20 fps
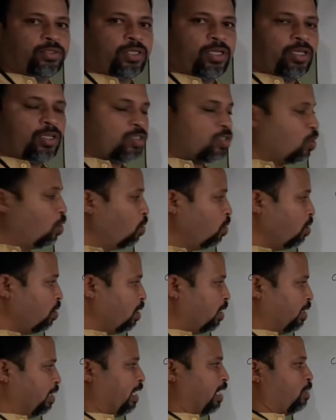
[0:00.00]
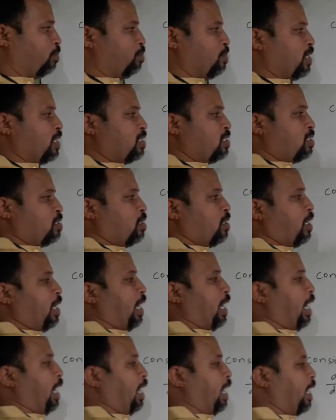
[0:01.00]
So that means
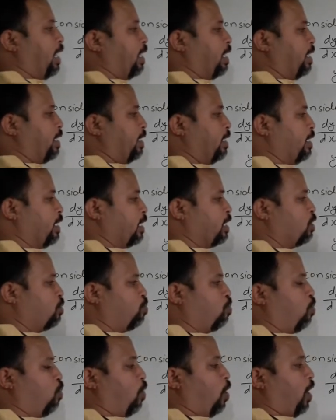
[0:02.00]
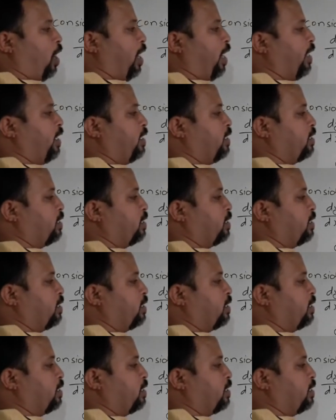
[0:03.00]
at this point